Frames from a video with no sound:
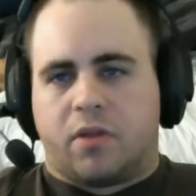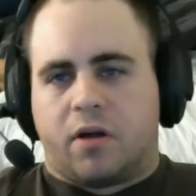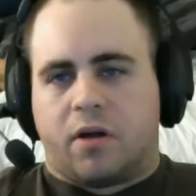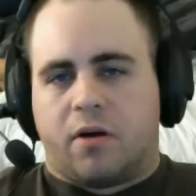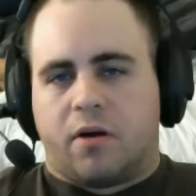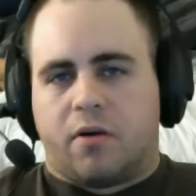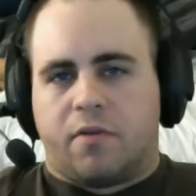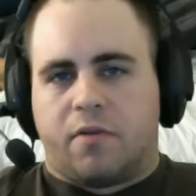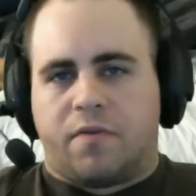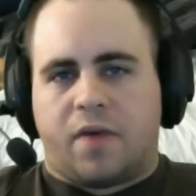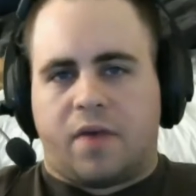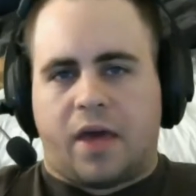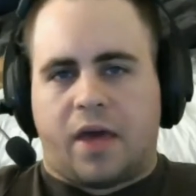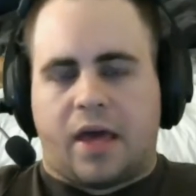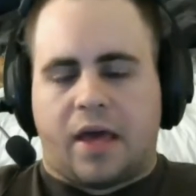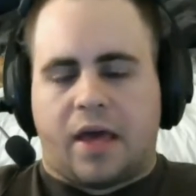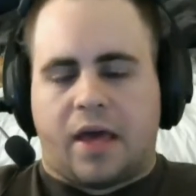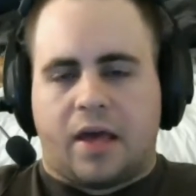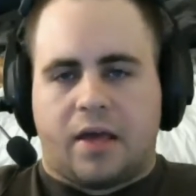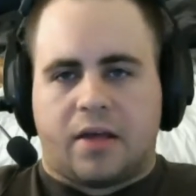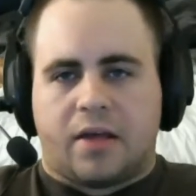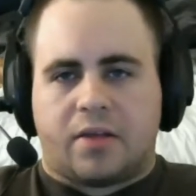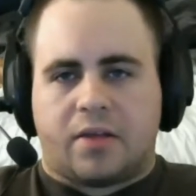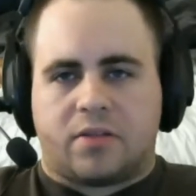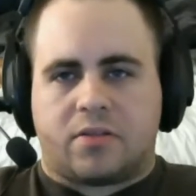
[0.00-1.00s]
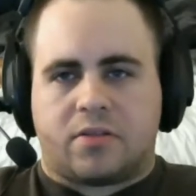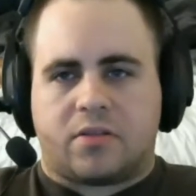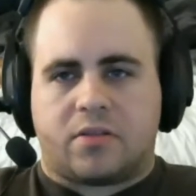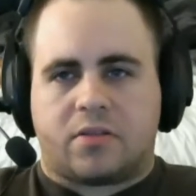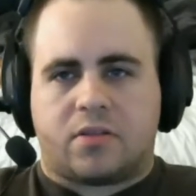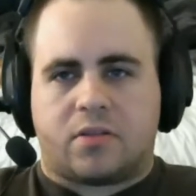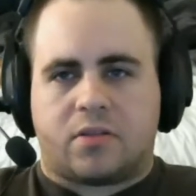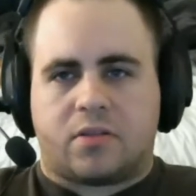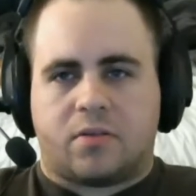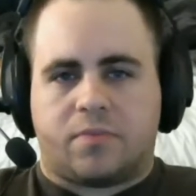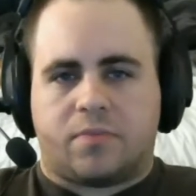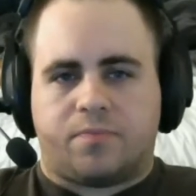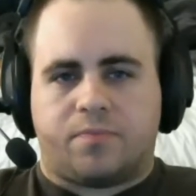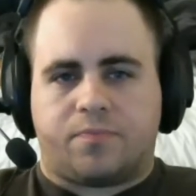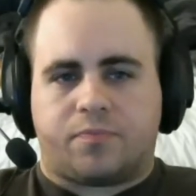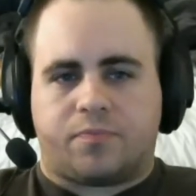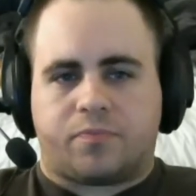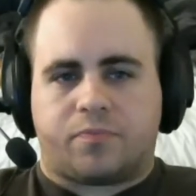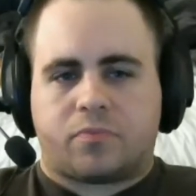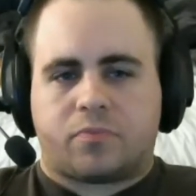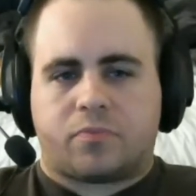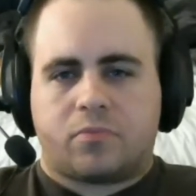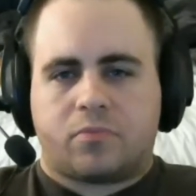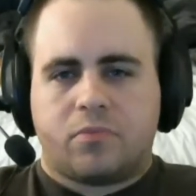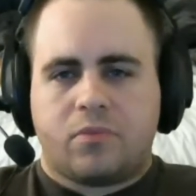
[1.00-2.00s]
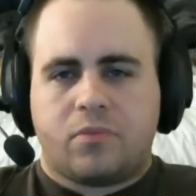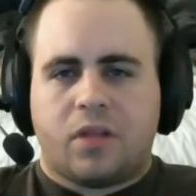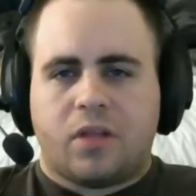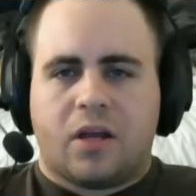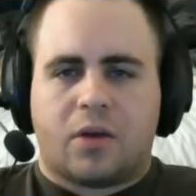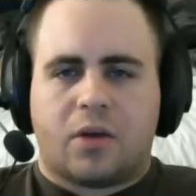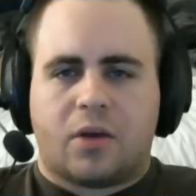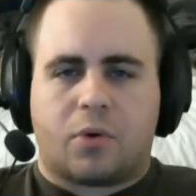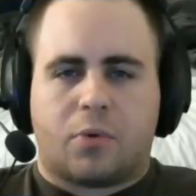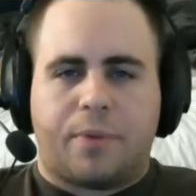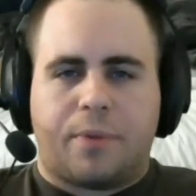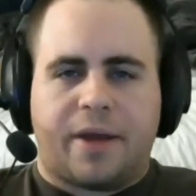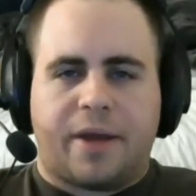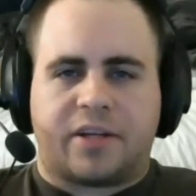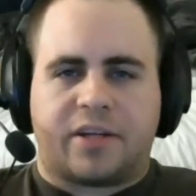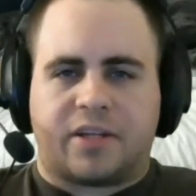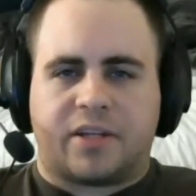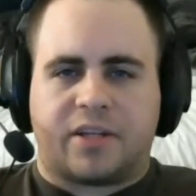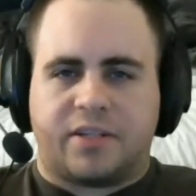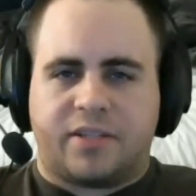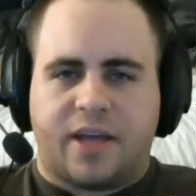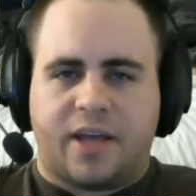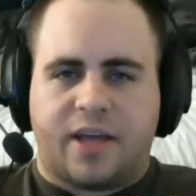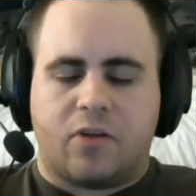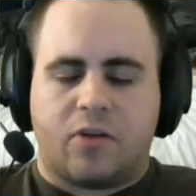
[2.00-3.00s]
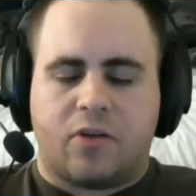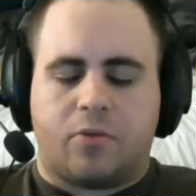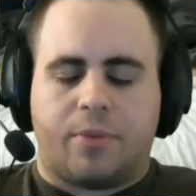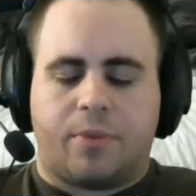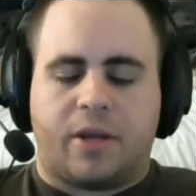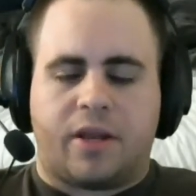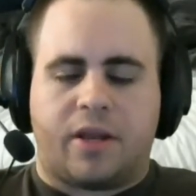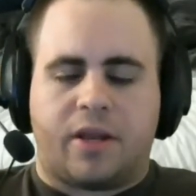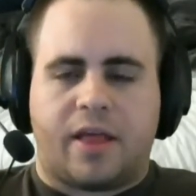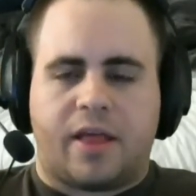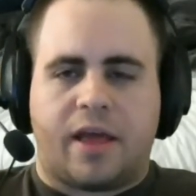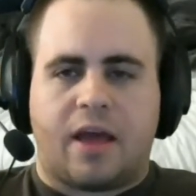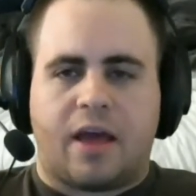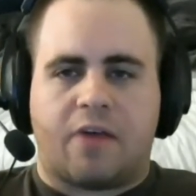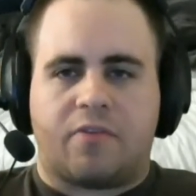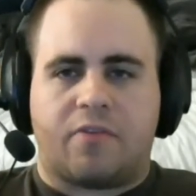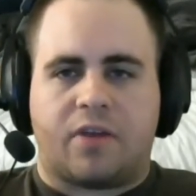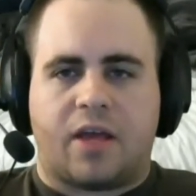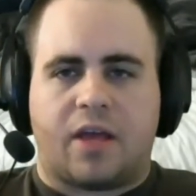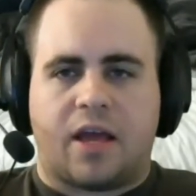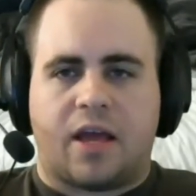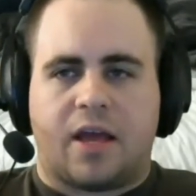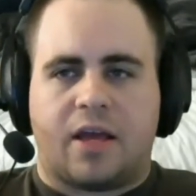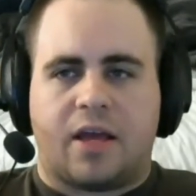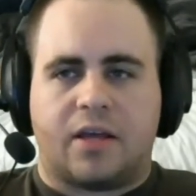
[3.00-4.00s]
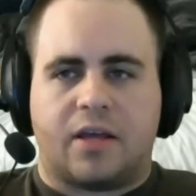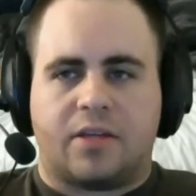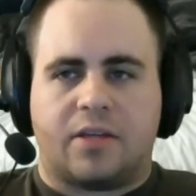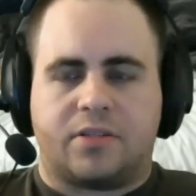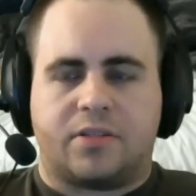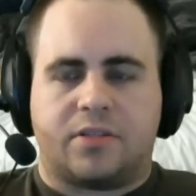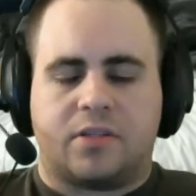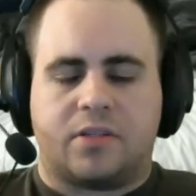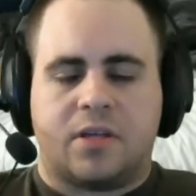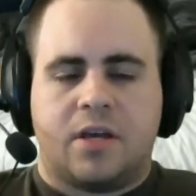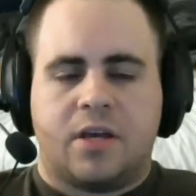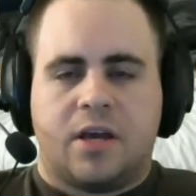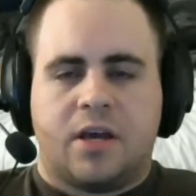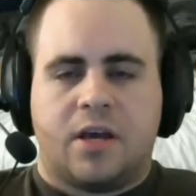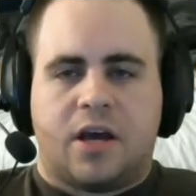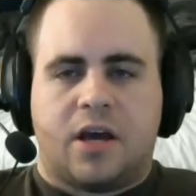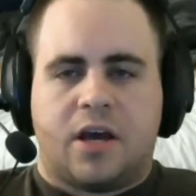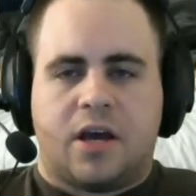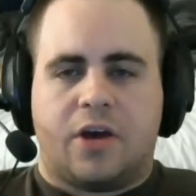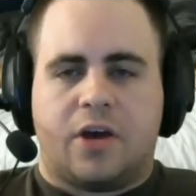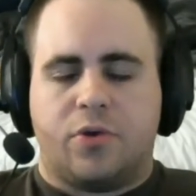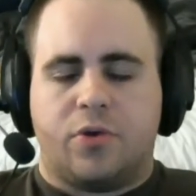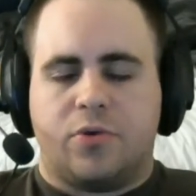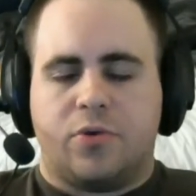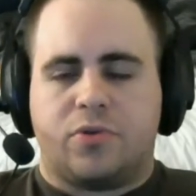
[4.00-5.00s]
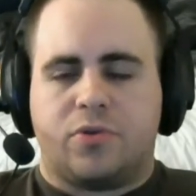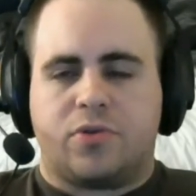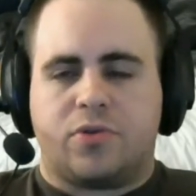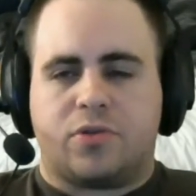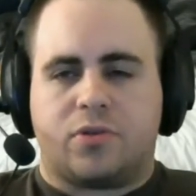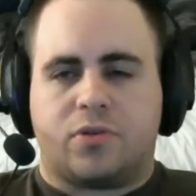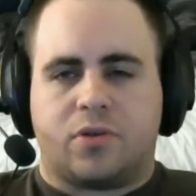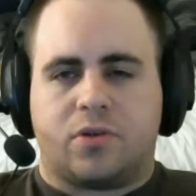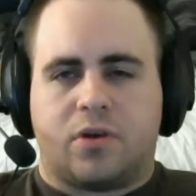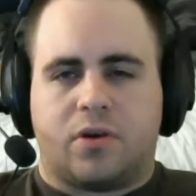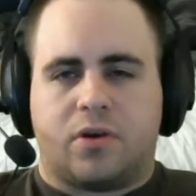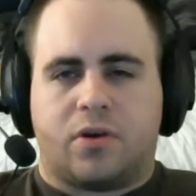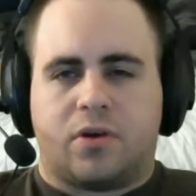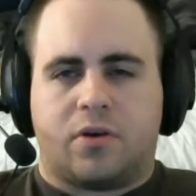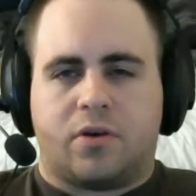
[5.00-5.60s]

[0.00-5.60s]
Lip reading: love as like romantic entanglement, they have it as a use